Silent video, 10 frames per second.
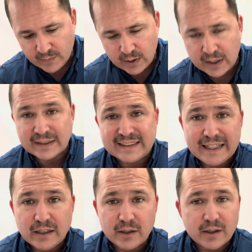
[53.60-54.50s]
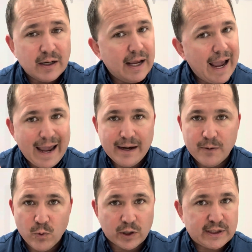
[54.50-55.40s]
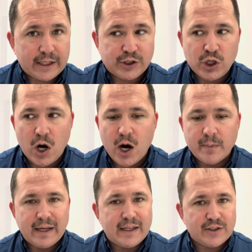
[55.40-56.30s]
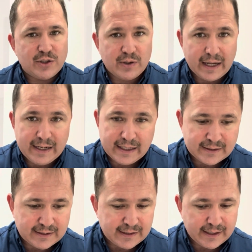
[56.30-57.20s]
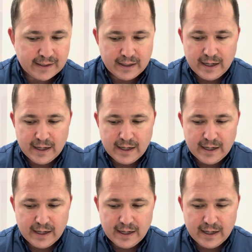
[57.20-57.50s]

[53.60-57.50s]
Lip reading: concealer, and it works like a charm. It gives you that instant